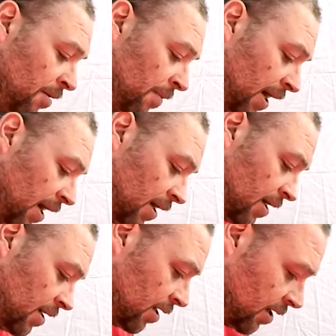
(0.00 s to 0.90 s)
I got
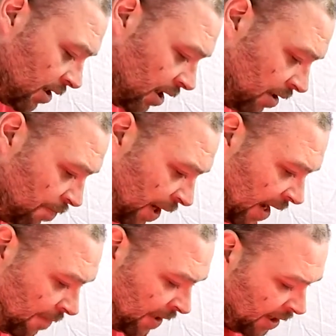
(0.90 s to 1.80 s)
a
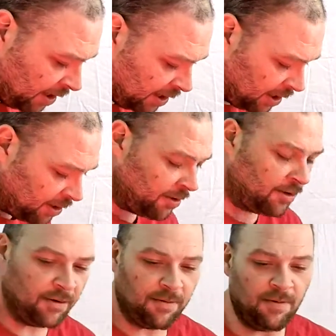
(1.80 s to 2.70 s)
Batman
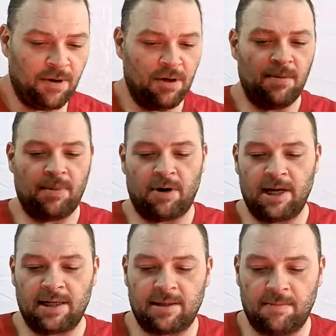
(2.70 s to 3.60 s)
here, put her
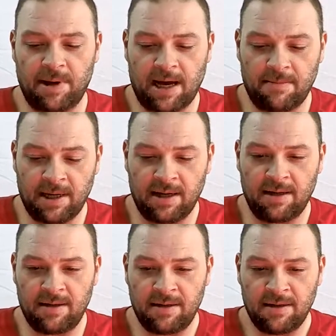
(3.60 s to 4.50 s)
next to
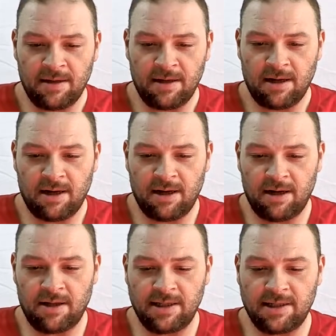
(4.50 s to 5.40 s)
Batman.
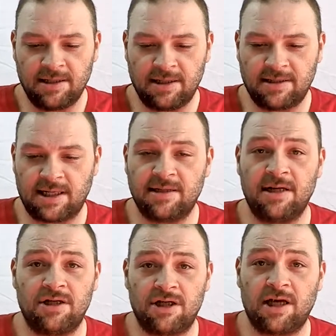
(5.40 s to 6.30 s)
This is a
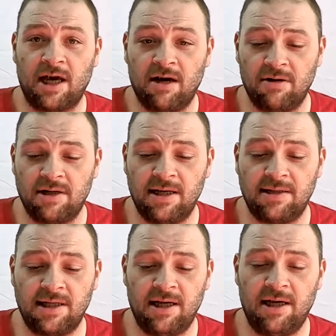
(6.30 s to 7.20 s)
6-inch scale
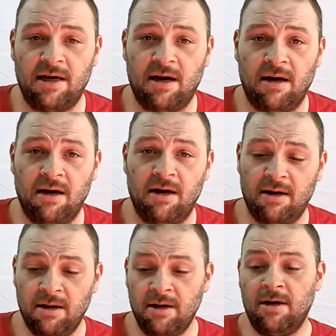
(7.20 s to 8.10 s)

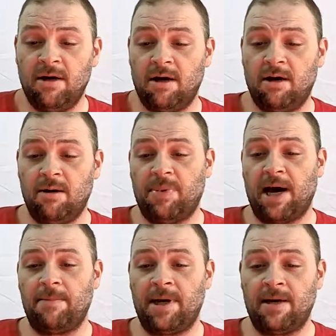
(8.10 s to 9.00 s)
DC
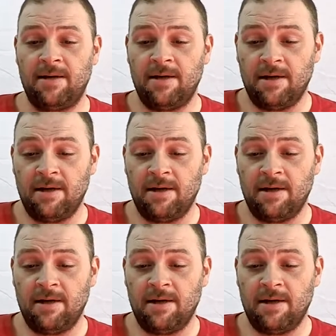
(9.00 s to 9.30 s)
Batman.